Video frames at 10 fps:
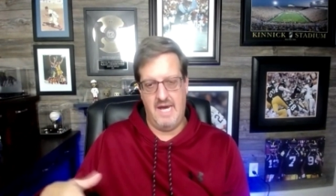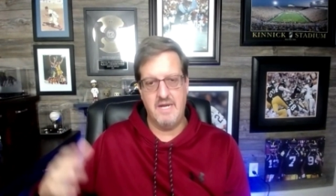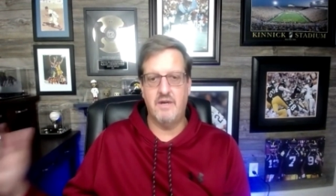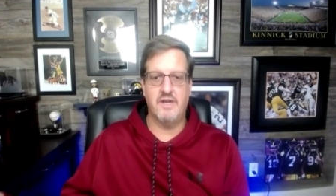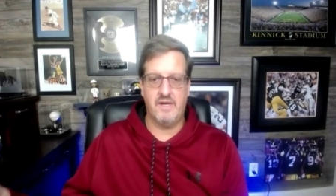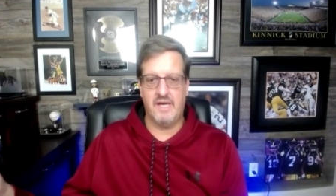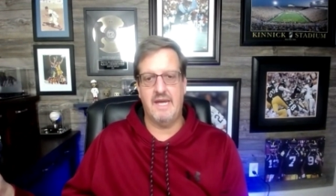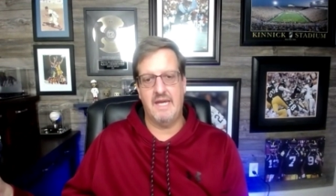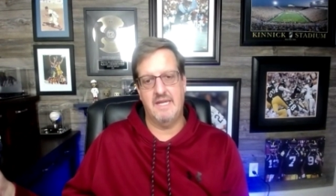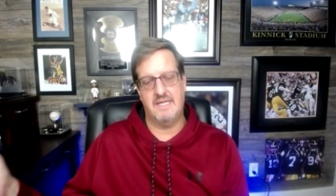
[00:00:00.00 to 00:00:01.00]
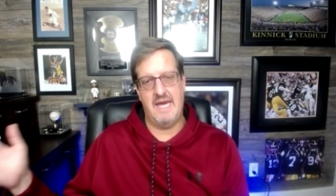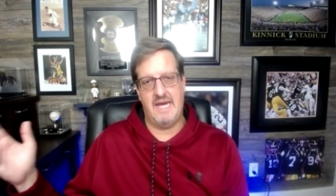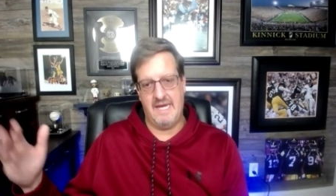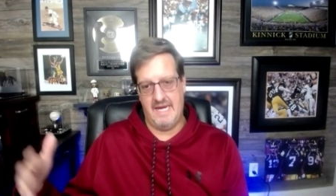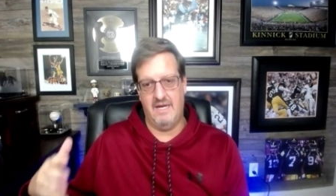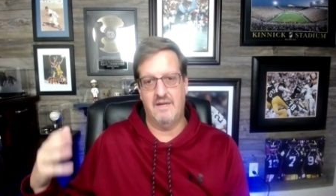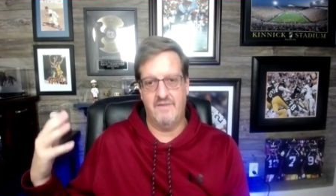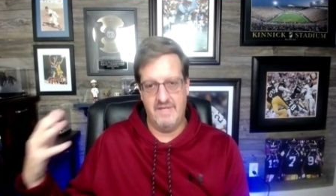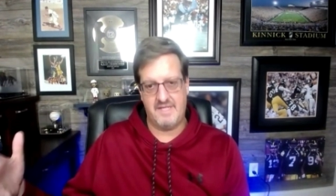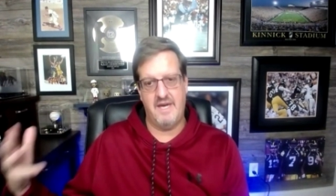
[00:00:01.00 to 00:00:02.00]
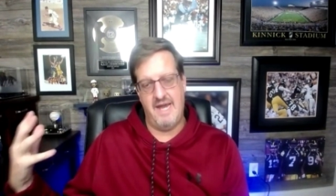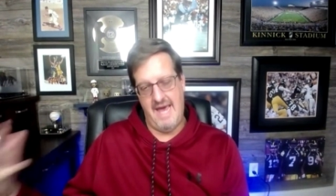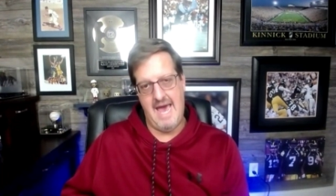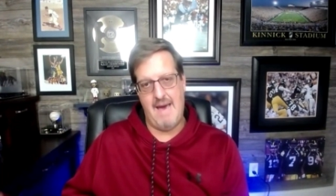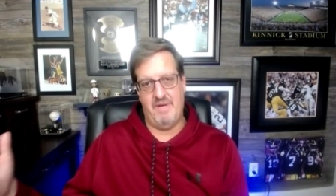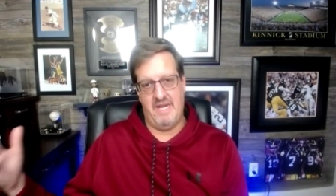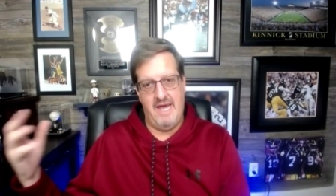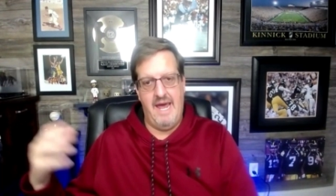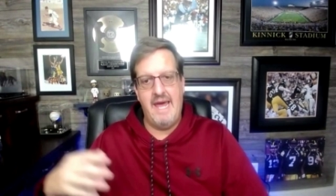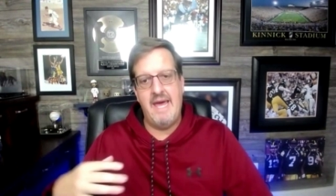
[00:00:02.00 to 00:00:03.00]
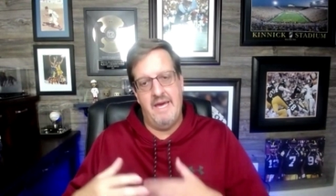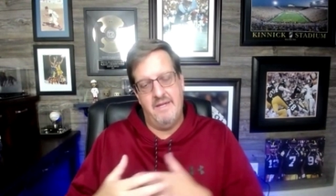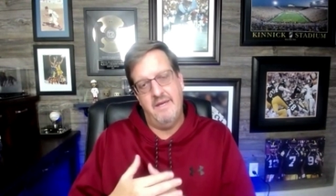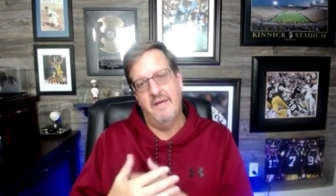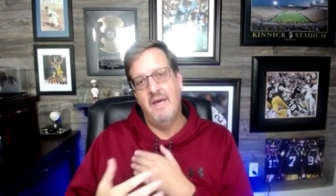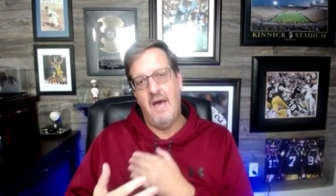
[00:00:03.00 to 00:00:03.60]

I know you're going to get it taken care of. It's going to happen. And